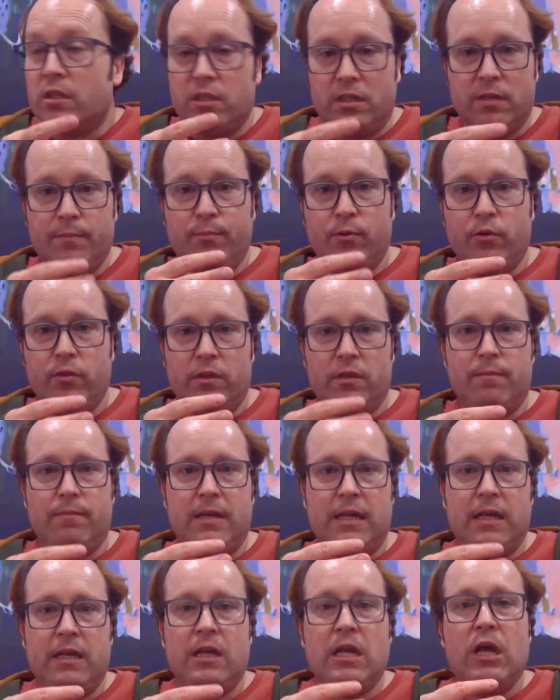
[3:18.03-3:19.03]
to put them
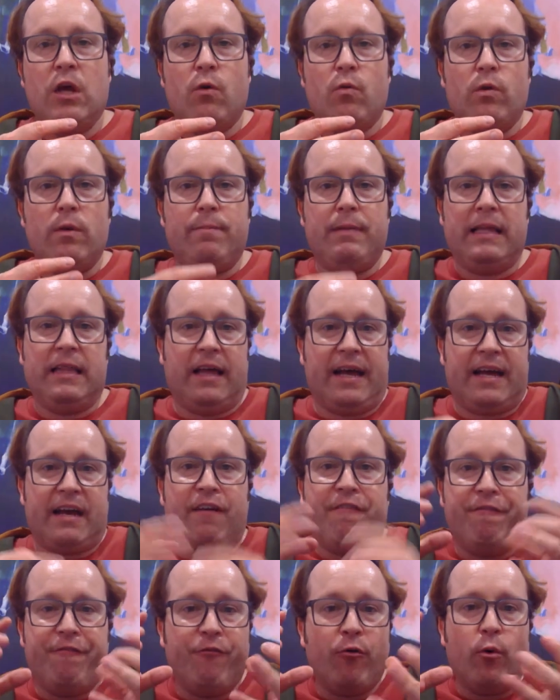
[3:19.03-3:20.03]
in would be like a
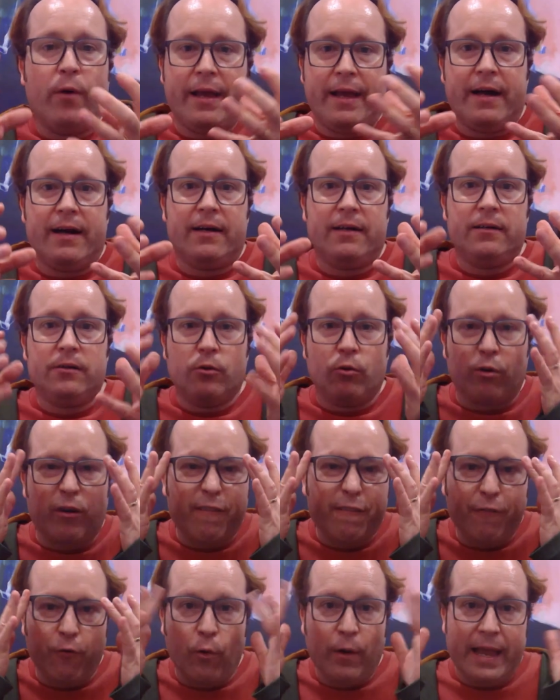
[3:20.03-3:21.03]
foyer, or a
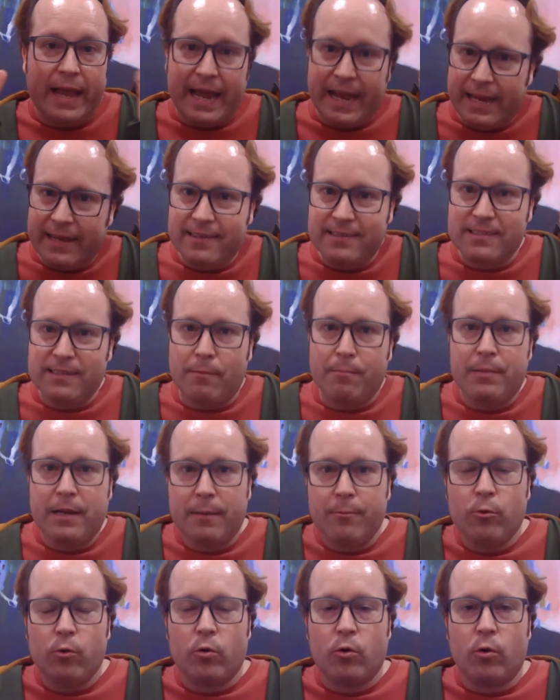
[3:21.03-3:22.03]
foyer as some
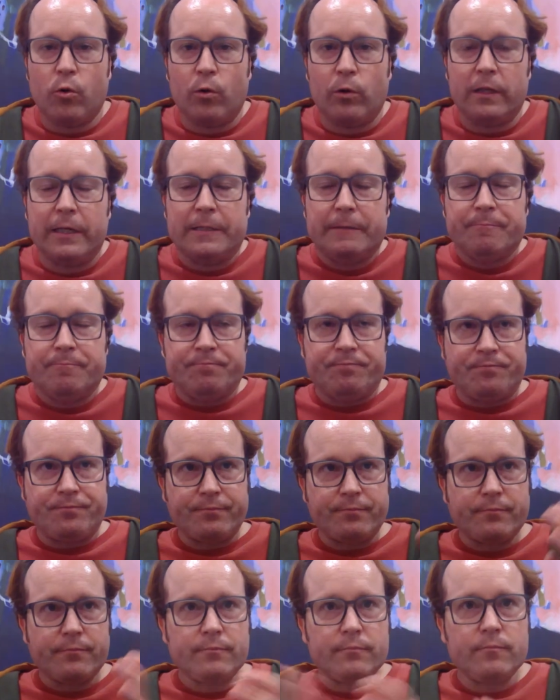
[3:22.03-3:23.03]
people call it,
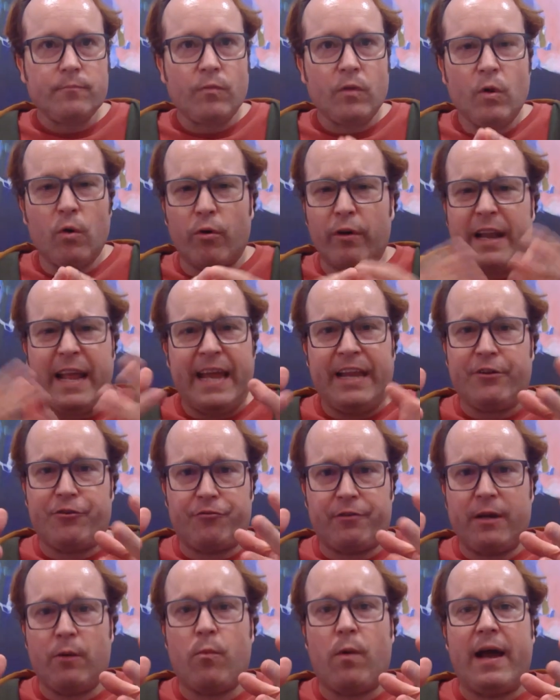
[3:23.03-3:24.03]
or an
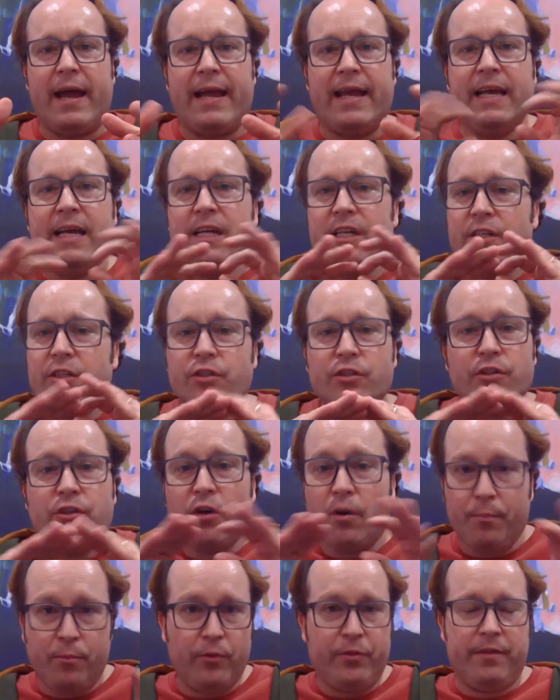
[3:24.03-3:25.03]
entryway. Do
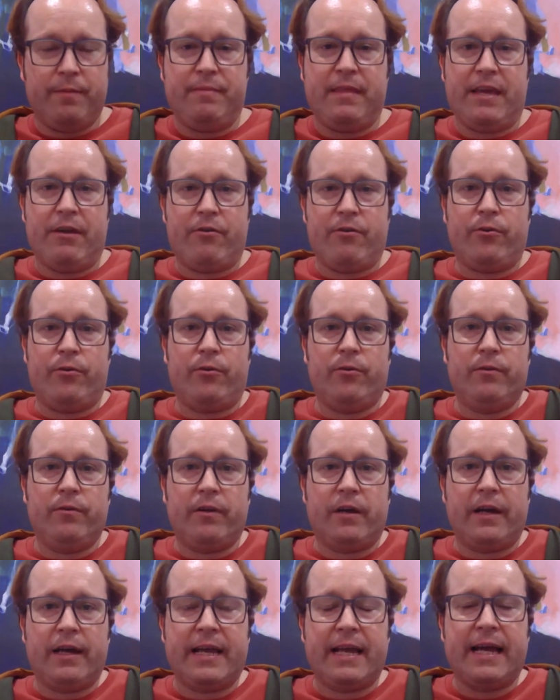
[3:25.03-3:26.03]
not put them there at all,
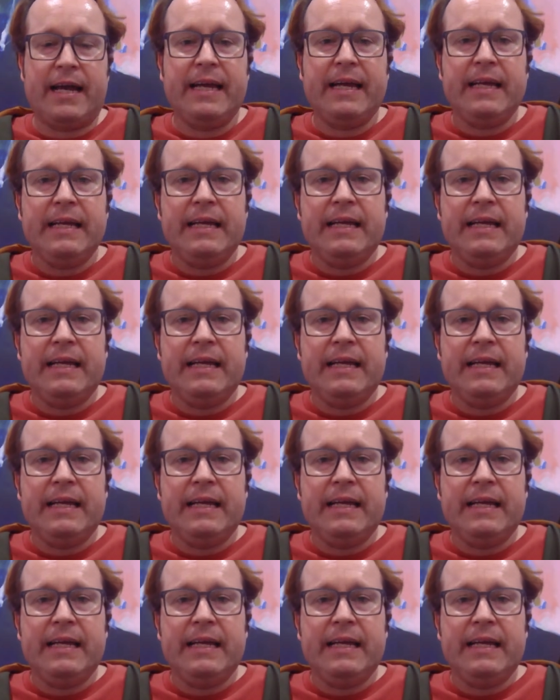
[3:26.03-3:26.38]
okay?